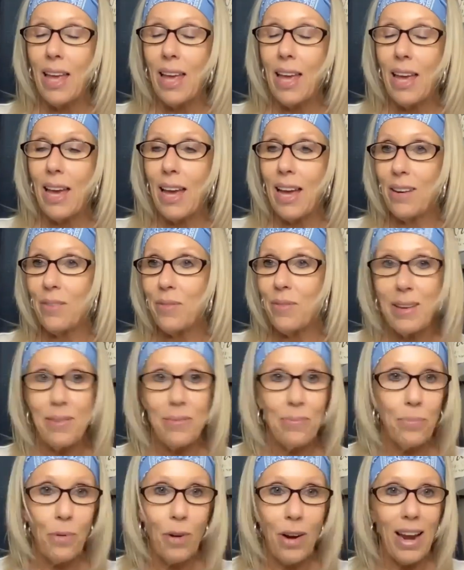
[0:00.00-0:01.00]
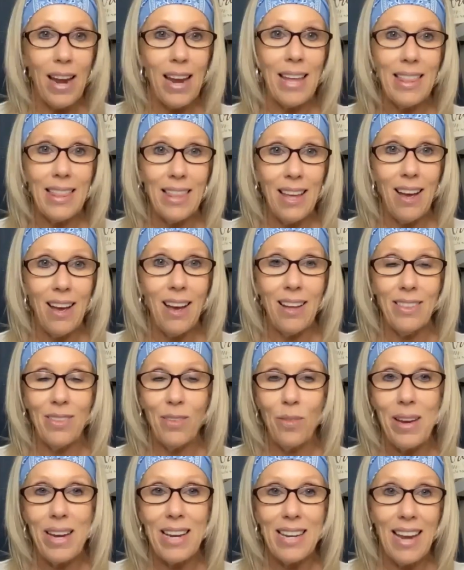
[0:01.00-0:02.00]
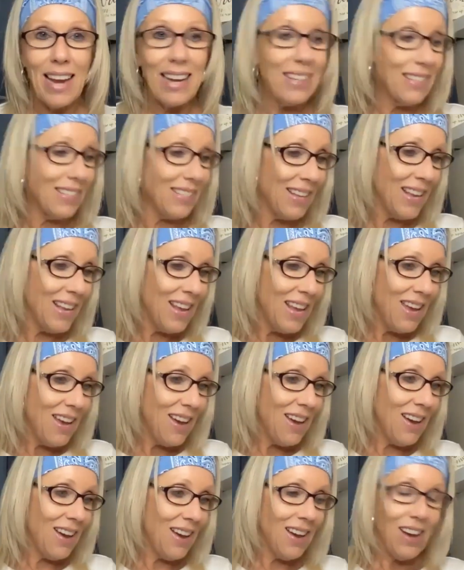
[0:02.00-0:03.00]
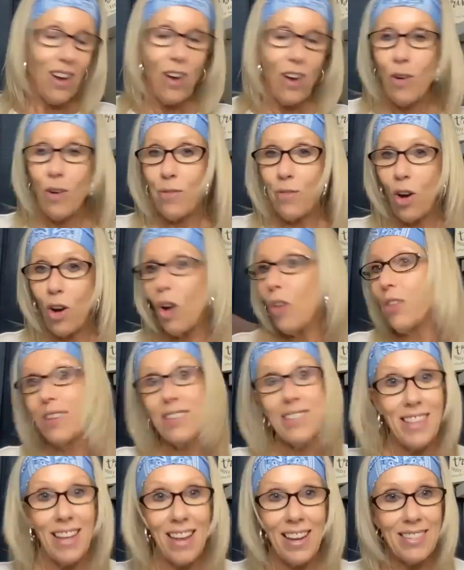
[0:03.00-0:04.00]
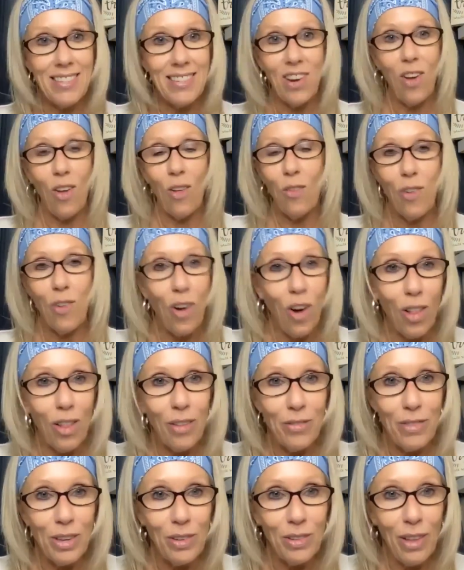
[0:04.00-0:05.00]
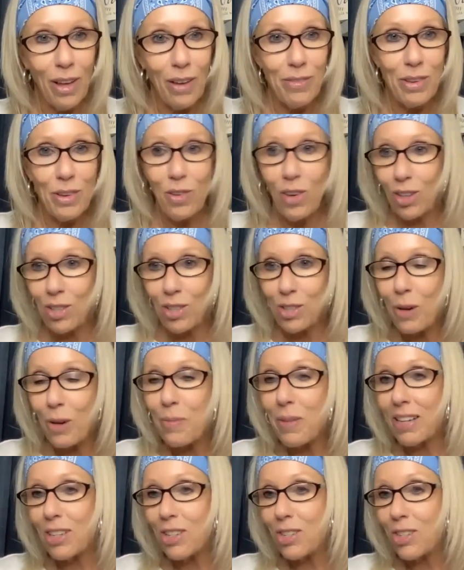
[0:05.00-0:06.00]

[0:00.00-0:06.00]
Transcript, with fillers: and we pray in, on the weeknights uh, over all these things and over all of you. Love you all so much.